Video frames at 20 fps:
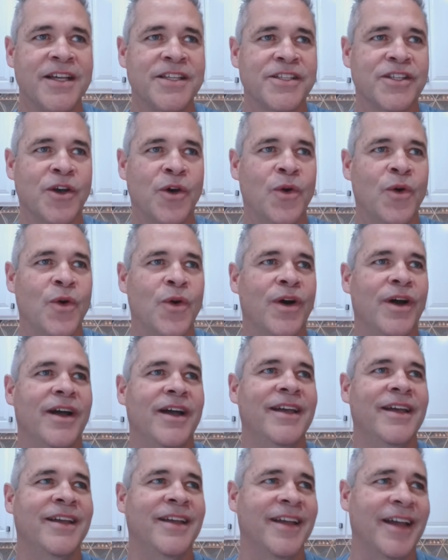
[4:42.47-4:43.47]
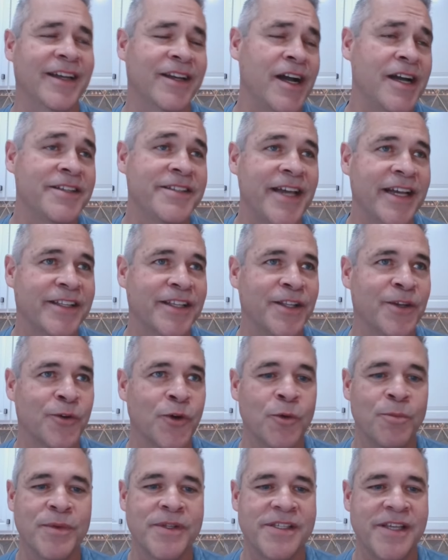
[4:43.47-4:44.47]
So I contacted the
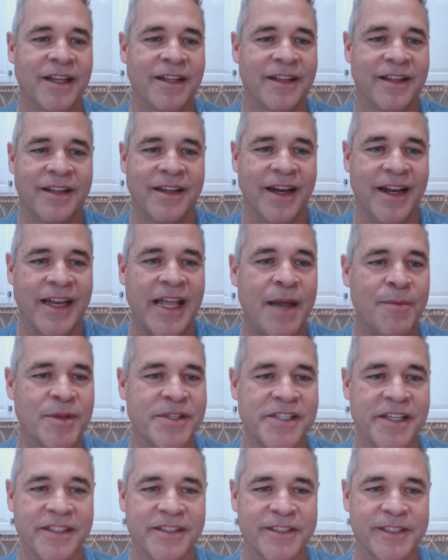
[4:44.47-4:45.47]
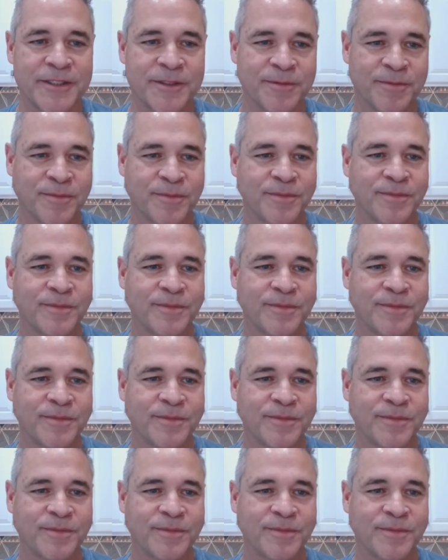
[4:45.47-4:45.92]
group and said, can I lab assist?